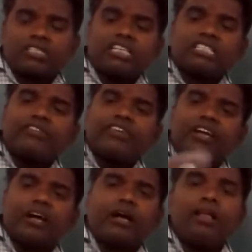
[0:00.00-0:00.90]
is given
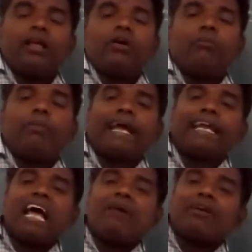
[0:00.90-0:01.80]
the
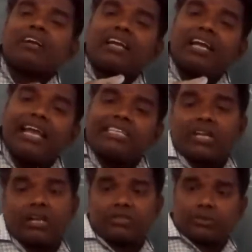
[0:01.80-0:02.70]

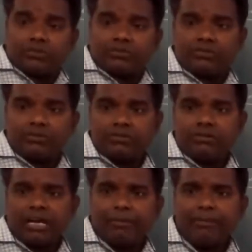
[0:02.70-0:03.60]
binomenclature also.
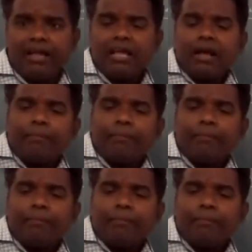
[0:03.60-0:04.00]
What happened, ma?